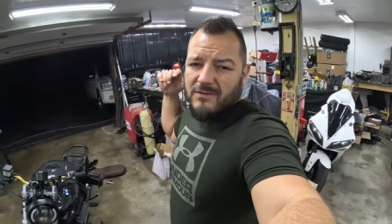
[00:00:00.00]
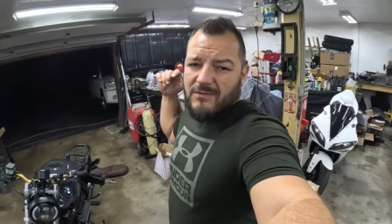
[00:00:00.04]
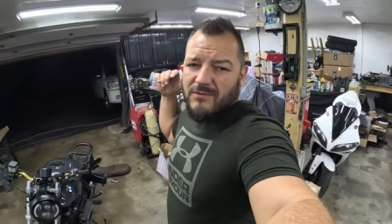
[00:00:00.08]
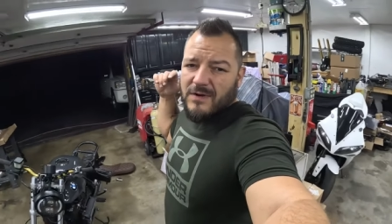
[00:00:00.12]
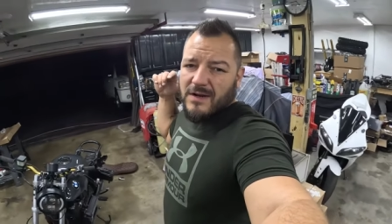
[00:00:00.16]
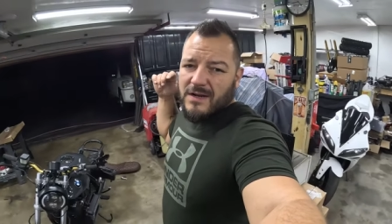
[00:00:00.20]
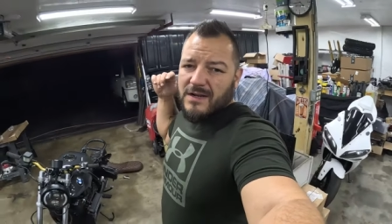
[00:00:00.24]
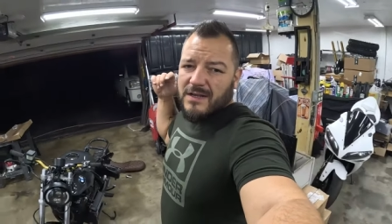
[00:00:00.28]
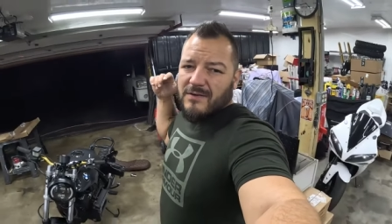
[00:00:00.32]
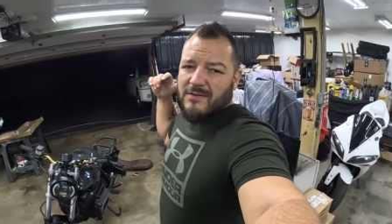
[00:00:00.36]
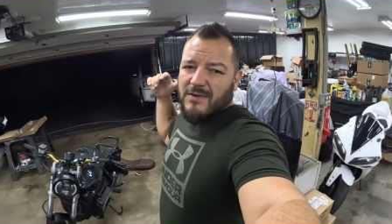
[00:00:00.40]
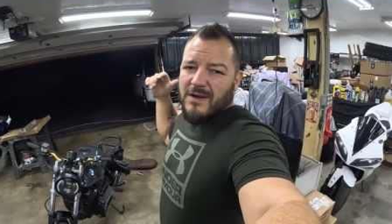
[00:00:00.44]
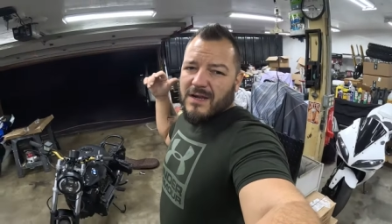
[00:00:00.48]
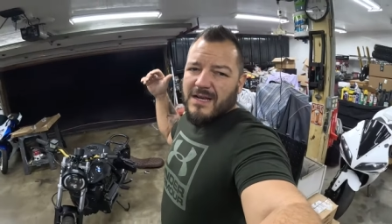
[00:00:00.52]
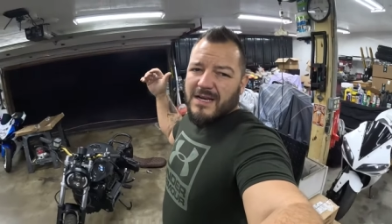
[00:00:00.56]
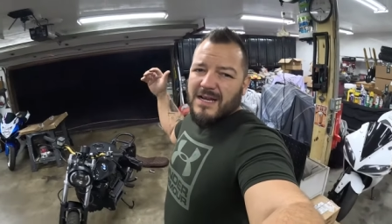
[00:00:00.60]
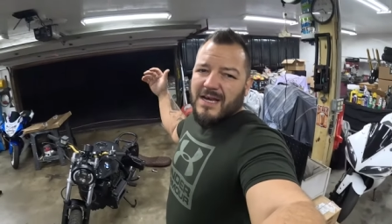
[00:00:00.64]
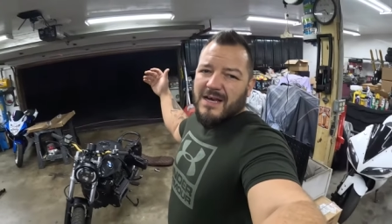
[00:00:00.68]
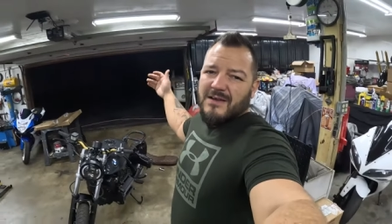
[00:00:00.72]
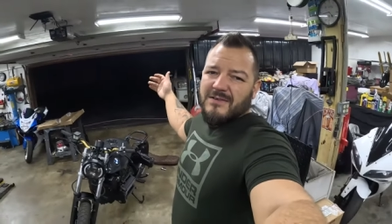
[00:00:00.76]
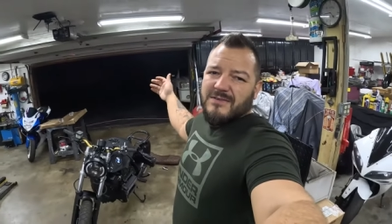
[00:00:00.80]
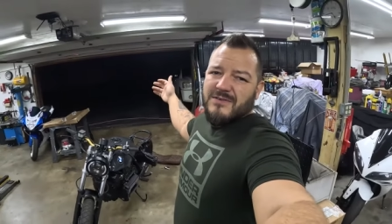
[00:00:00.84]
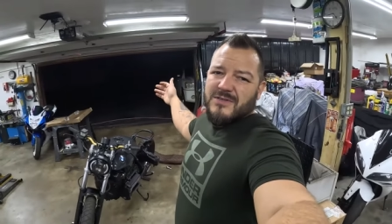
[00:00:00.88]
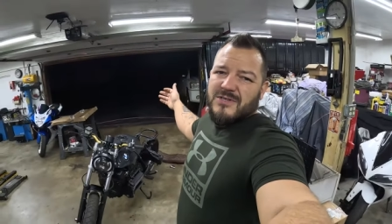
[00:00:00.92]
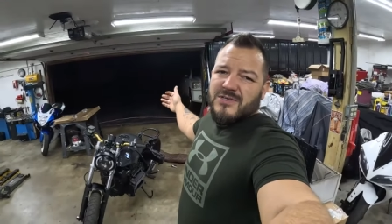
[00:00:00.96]
running right
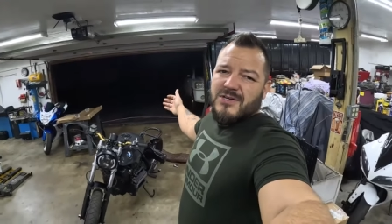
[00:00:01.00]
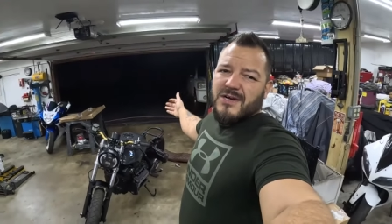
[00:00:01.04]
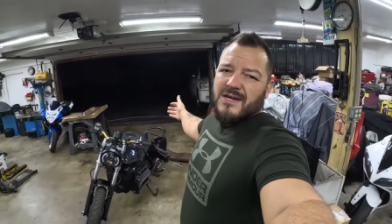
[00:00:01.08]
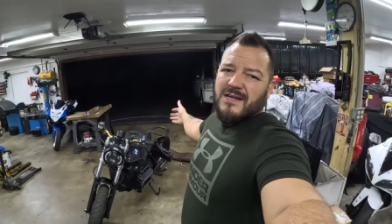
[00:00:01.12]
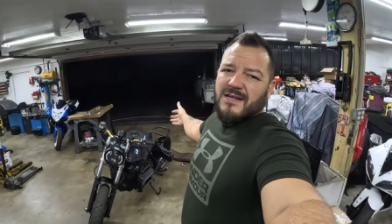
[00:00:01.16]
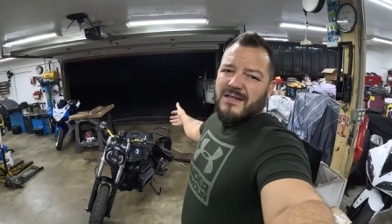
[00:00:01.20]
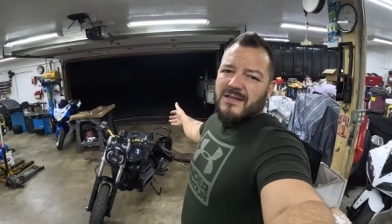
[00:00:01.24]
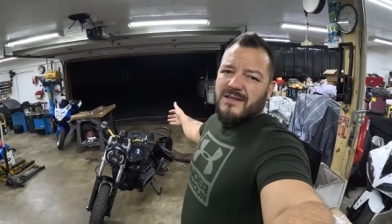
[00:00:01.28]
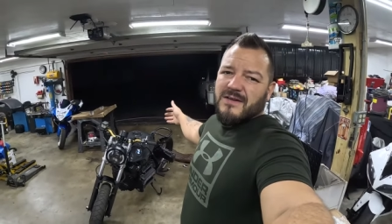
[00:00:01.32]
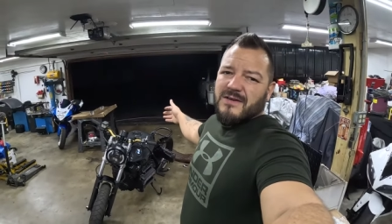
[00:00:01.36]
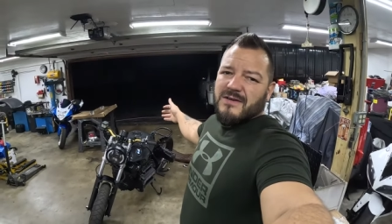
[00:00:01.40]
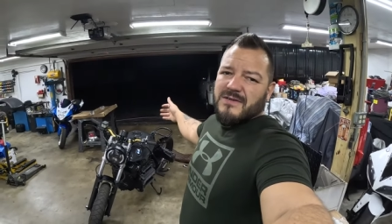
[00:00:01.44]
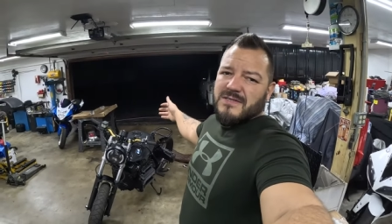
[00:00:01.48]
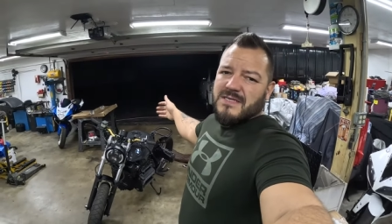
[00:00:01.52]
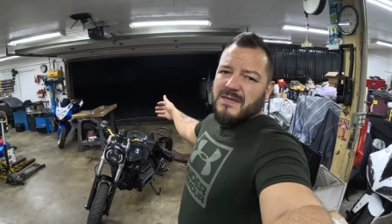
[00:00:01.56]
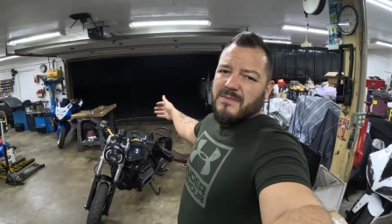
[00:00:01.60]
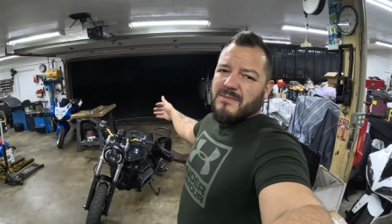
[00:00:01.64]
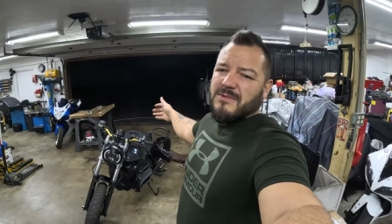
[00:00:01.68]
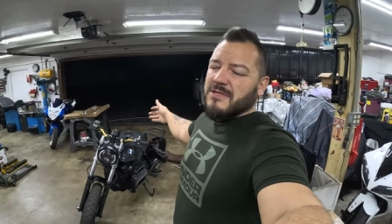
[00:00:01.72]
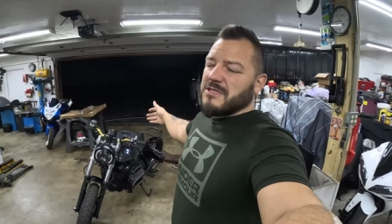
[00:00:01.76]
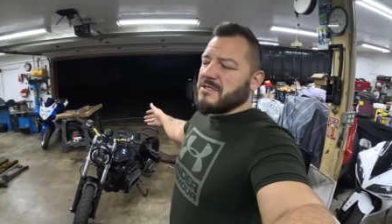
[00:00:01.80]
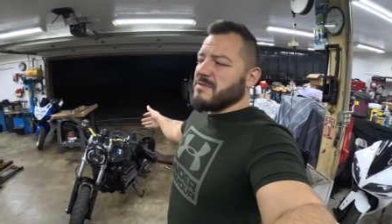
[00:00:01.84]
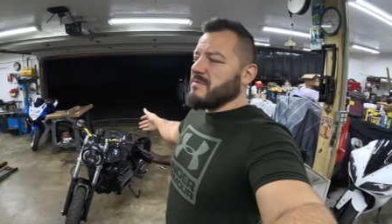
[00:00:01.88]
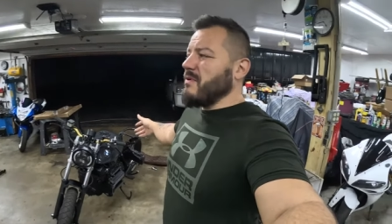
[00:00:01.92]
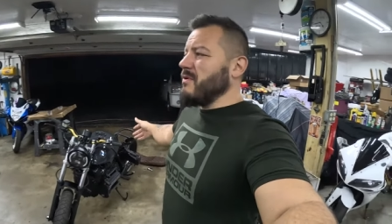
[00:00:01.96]
now to try to clear some
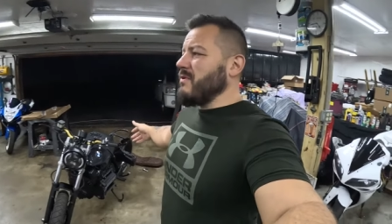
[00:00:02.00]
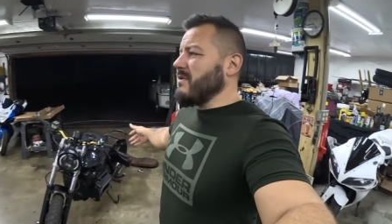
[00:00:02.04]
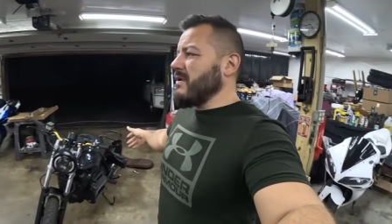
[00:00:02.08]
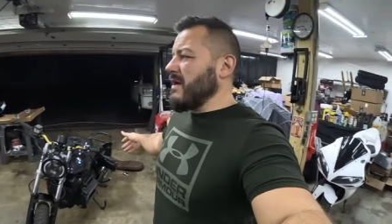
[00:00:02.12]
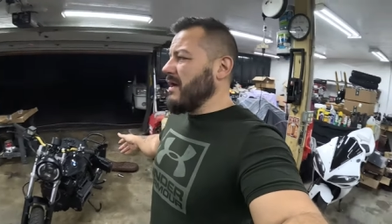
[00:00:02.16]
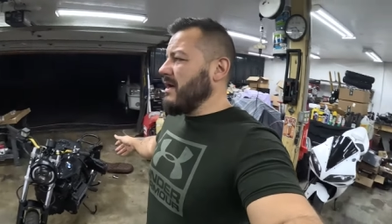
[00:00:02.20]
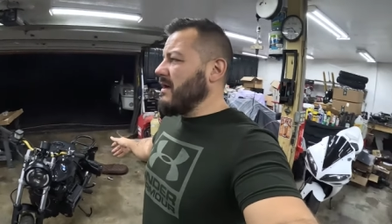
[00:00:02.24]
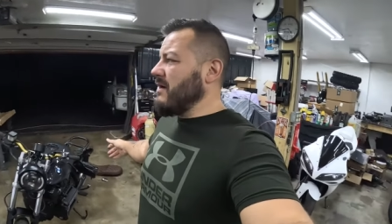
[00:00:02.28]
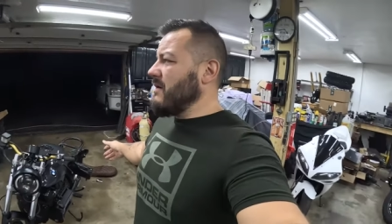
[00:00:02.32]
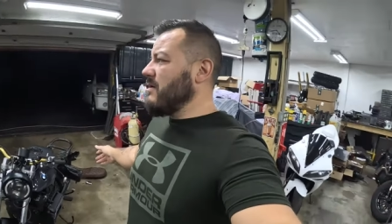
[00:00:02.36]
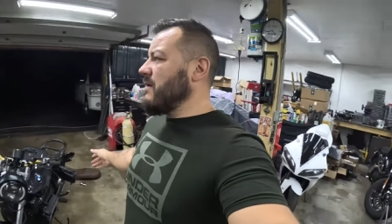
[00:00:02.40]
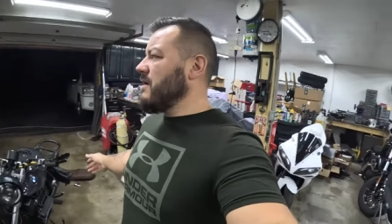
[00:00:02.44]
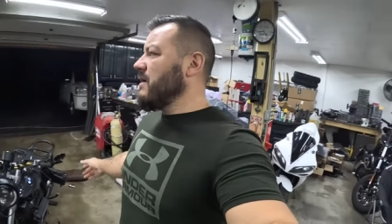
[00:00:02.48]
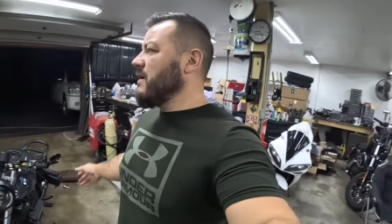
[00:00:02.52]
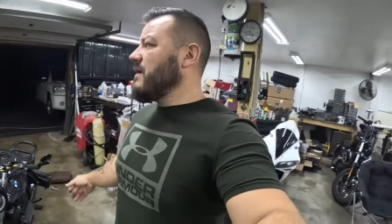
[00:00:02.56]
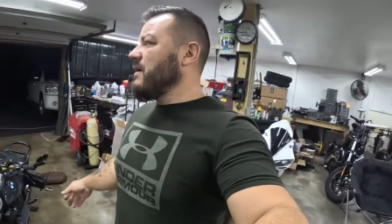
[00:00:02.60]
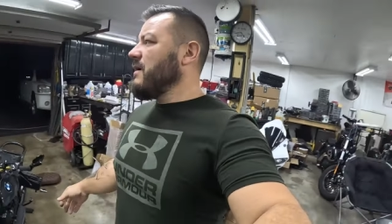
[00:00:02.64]
of the smoke out.